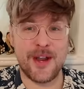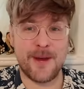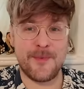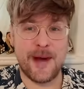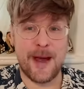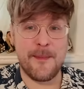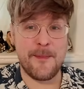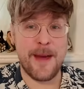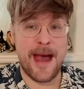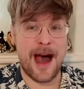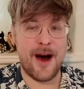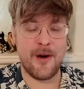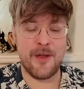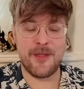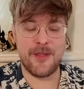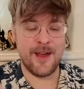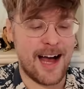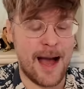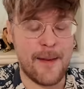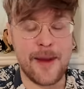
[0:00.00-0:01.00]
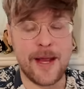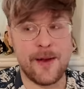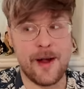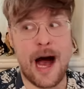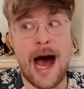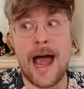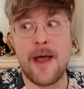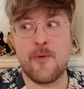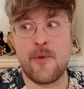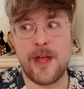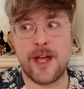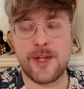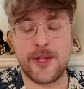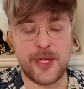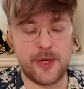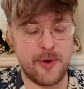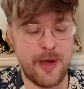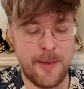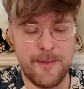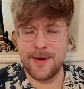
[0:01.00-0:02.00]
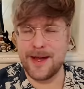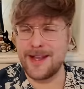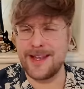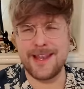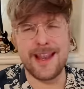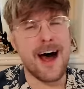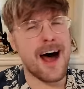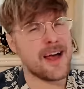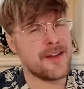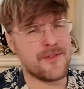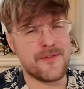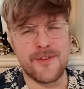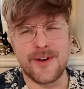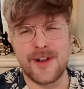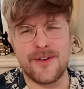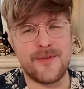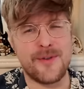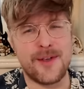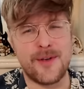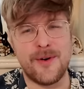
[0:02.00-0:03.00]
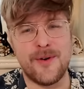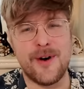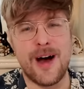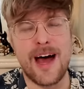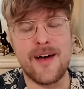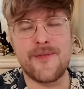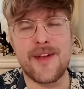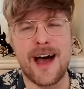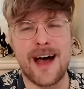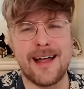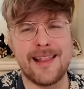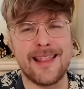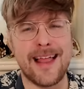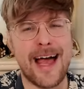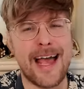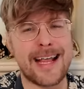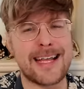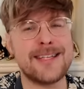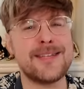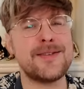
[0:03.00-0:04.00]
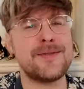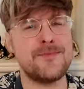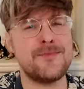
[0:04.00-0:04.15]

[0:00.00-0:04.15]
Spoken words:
it in my mouth? I mean, I will do it, but not in front of you. I've got like